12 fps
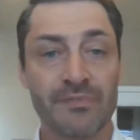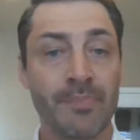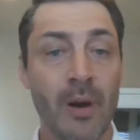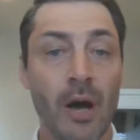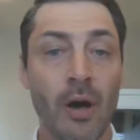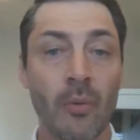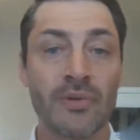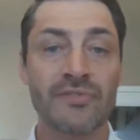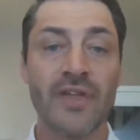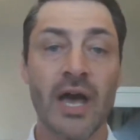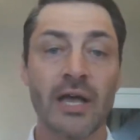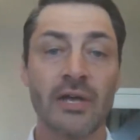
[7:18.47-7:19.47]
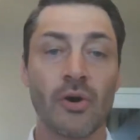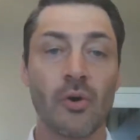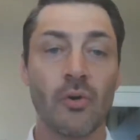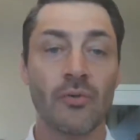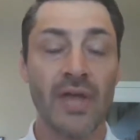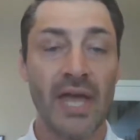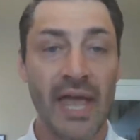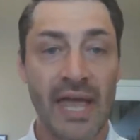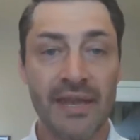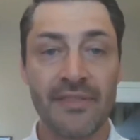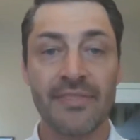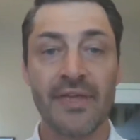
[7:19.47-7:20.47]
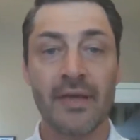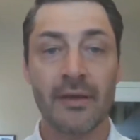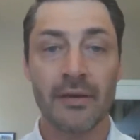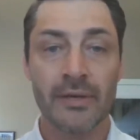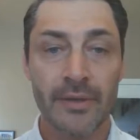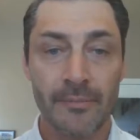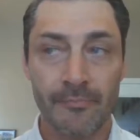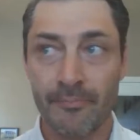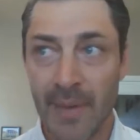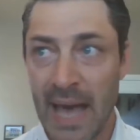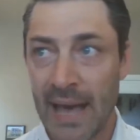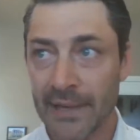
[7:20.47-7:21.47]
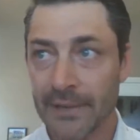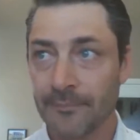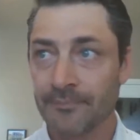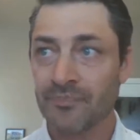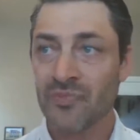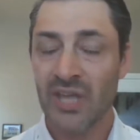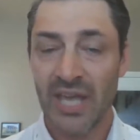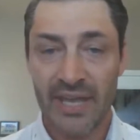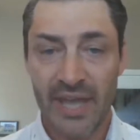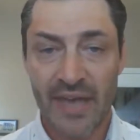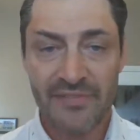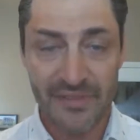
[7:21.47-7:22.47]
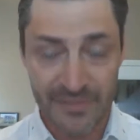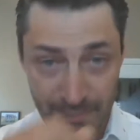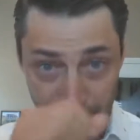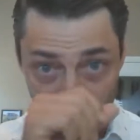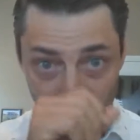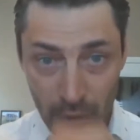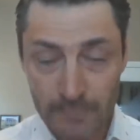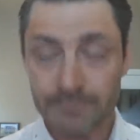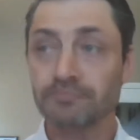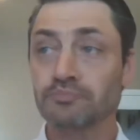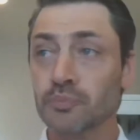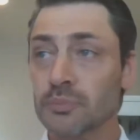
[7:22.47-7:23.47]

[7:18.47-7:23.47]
Paul was not going to hold anything back. In essence, Paul,